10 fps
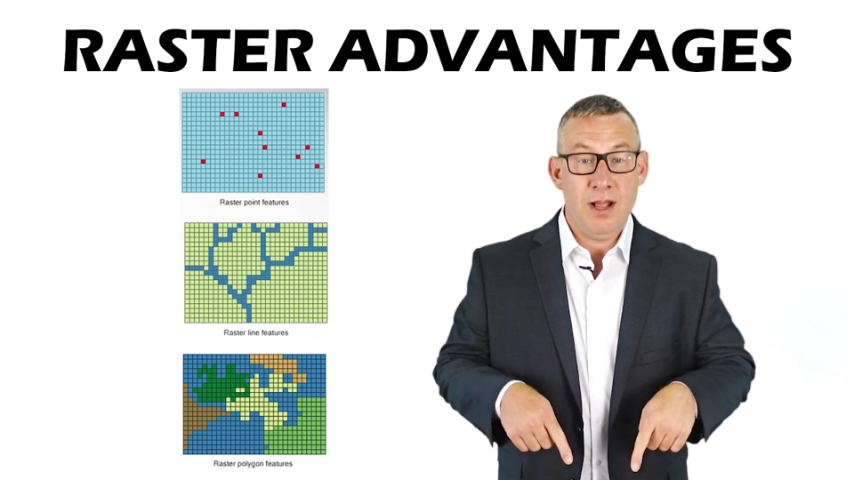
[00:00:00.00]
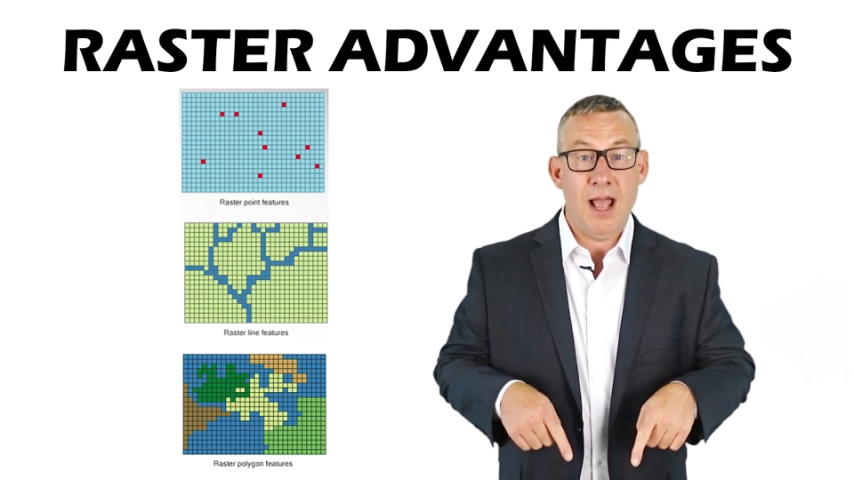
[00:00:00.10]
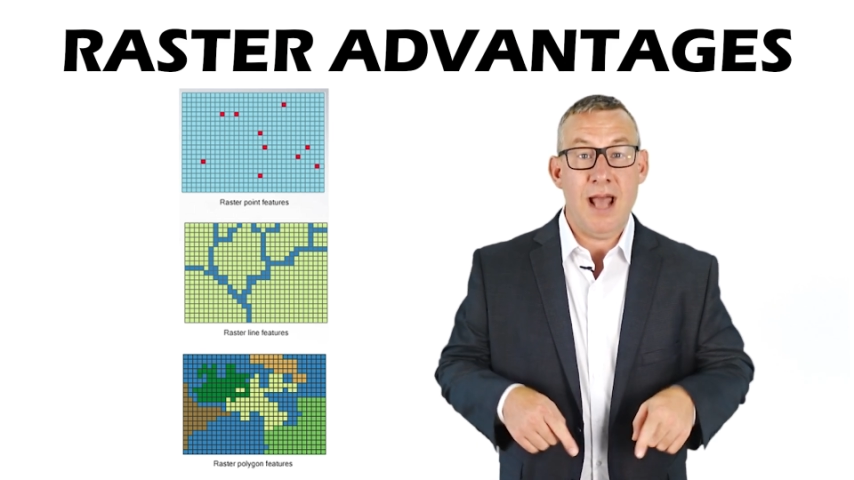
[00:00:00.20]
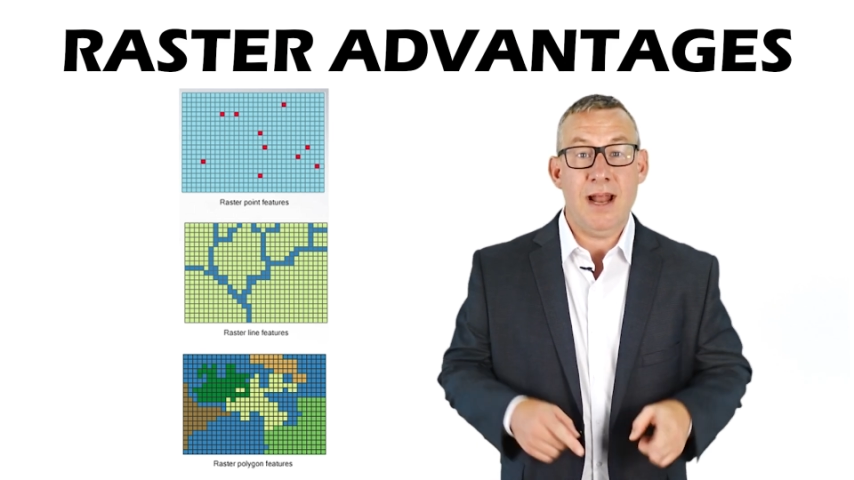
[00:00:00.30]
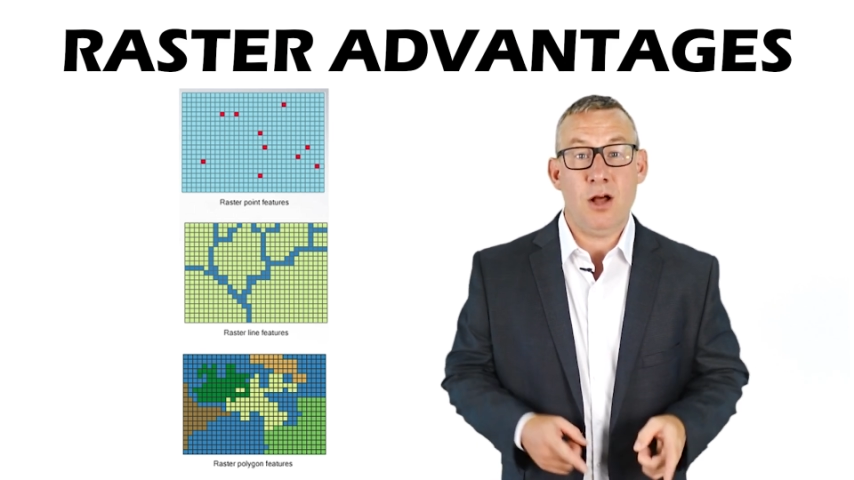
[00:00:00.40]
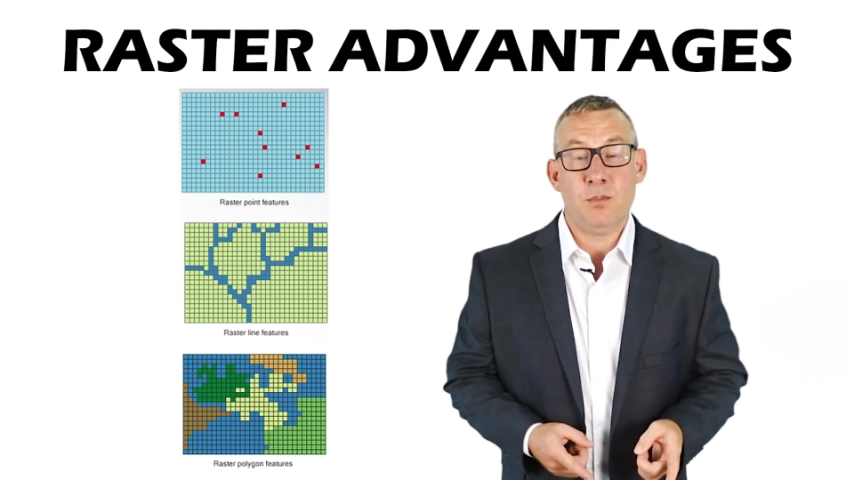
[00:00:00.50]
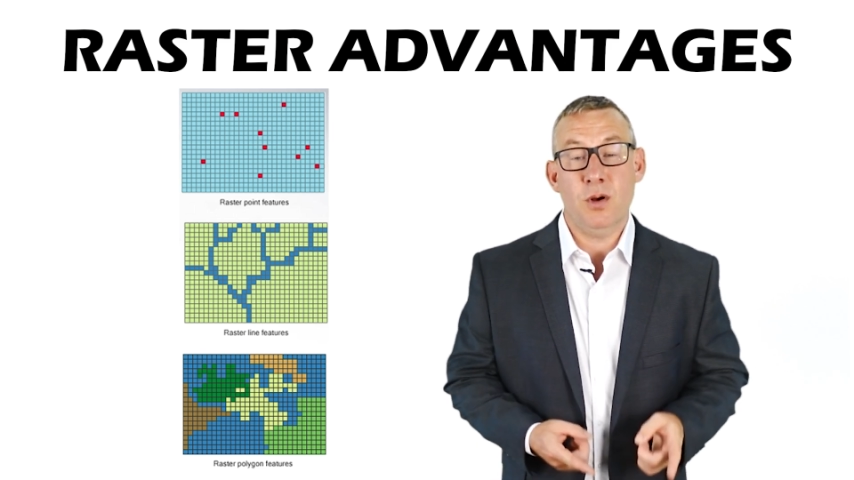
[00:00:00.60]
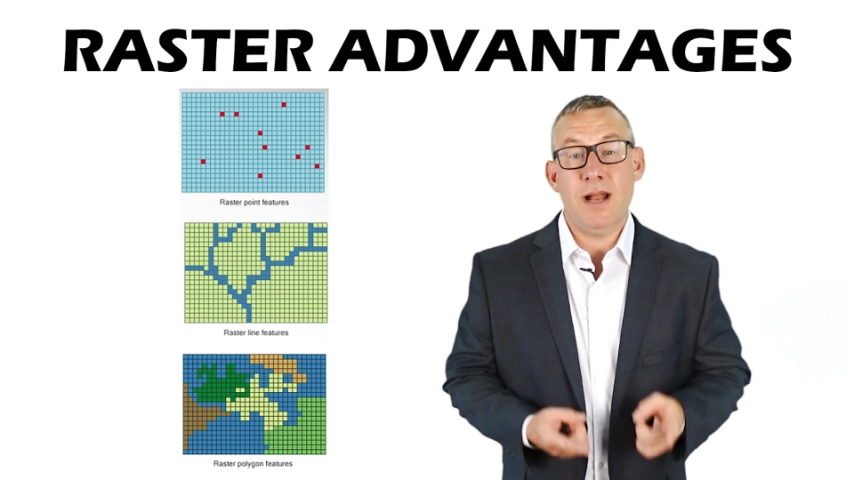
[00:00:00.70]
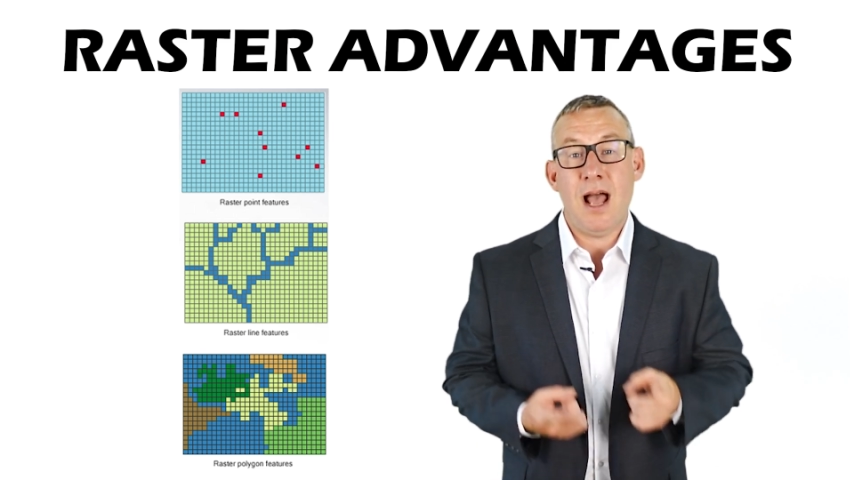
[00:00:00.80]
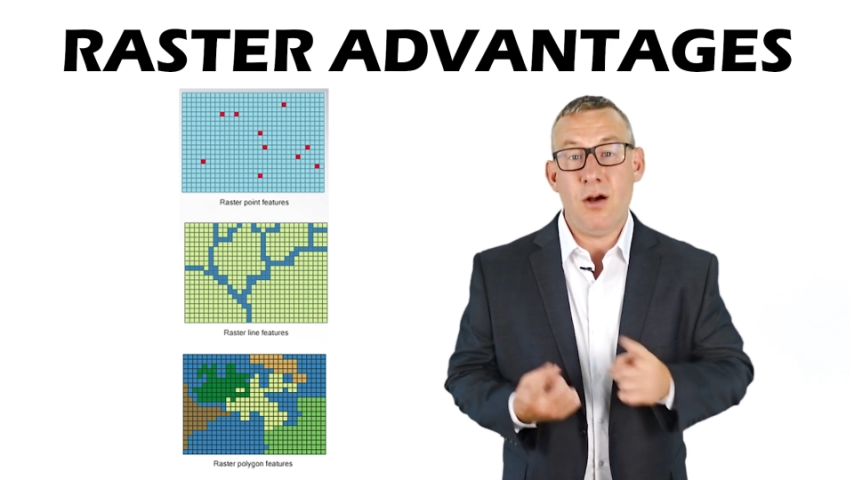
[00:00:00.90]
and
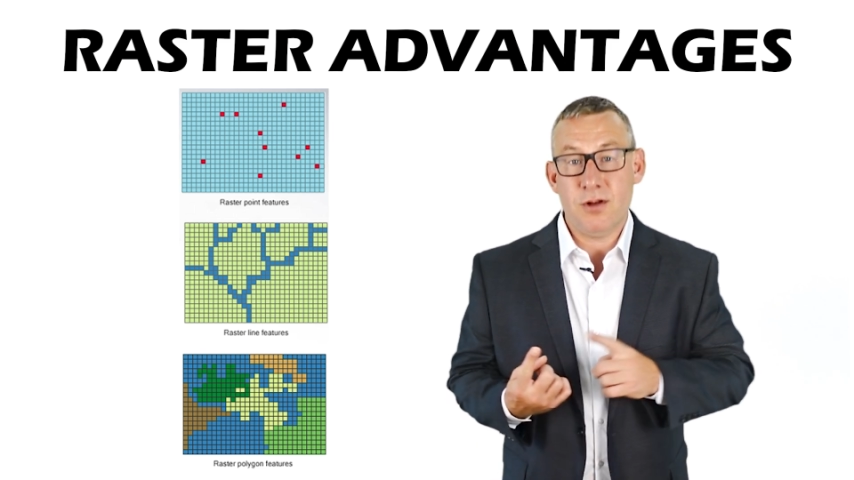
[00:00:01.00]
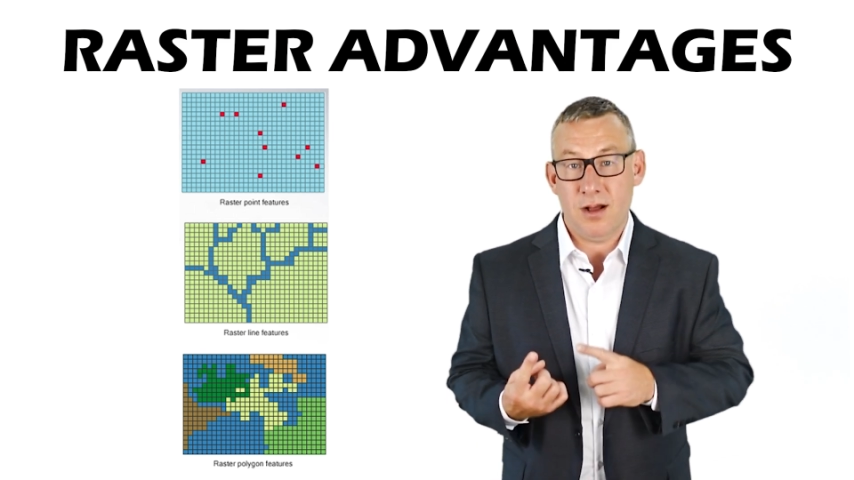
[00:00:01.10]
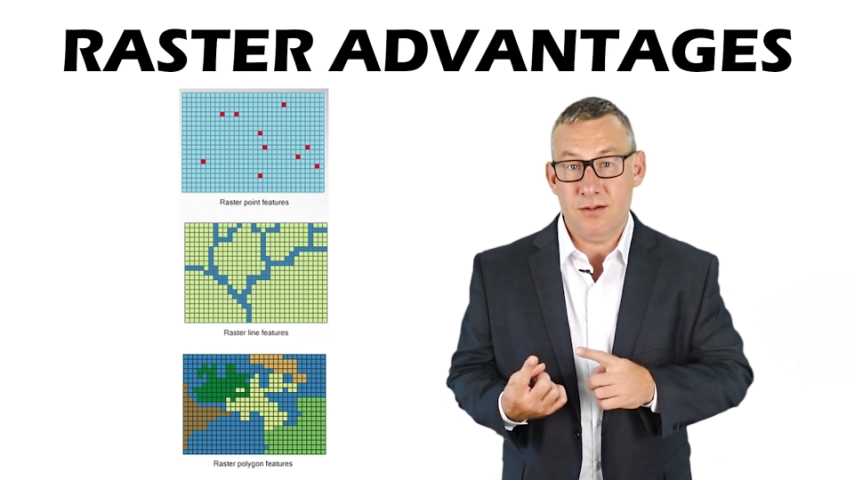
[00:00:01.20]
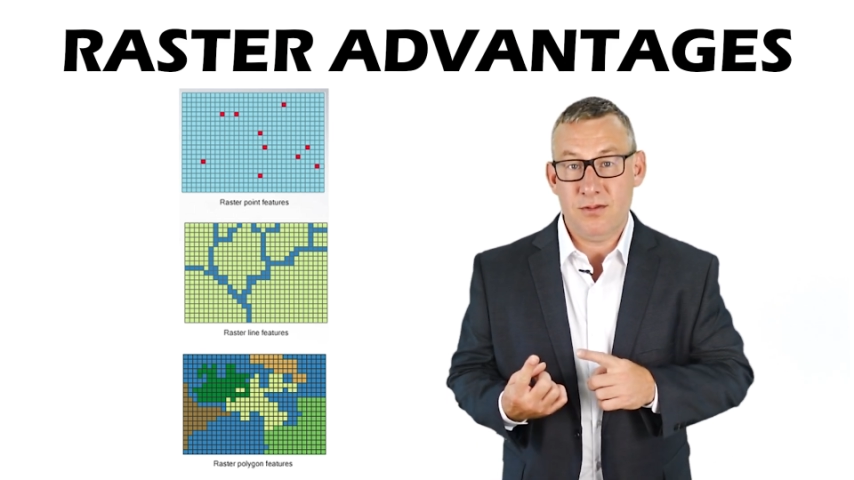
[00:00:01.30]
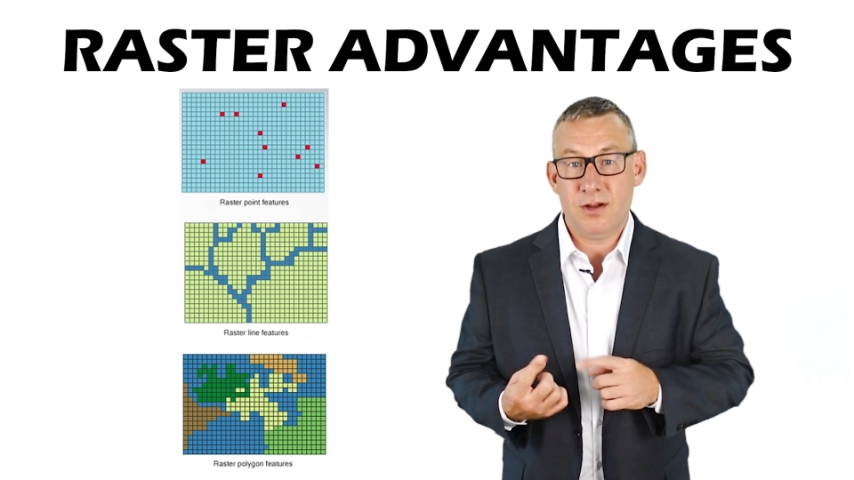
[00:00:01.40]
output out of